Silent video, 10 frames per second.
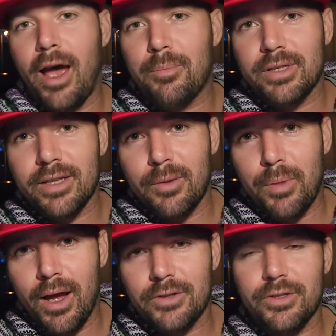happy
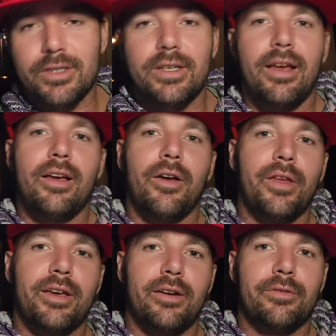St. Patrick's Day, all
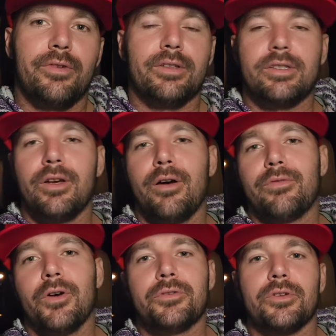that kind of fun
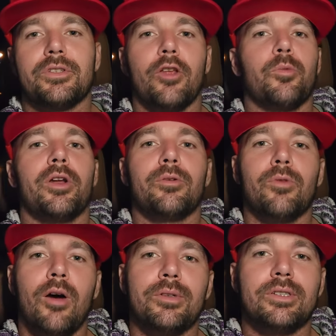stuff. Those that are celebrating
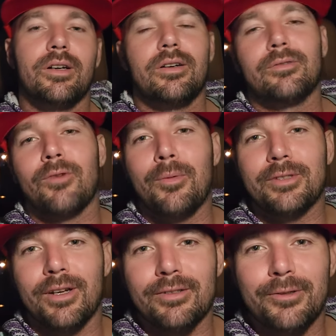Ramadan
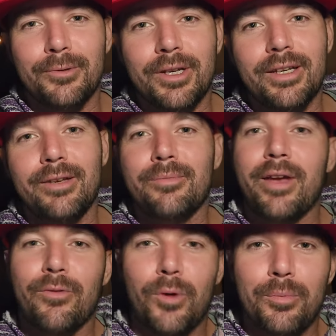Kareem,
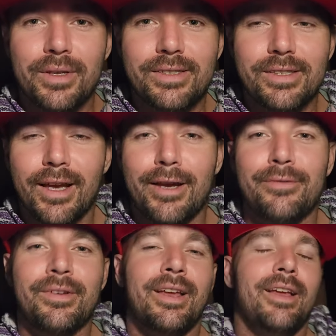everyone be safe.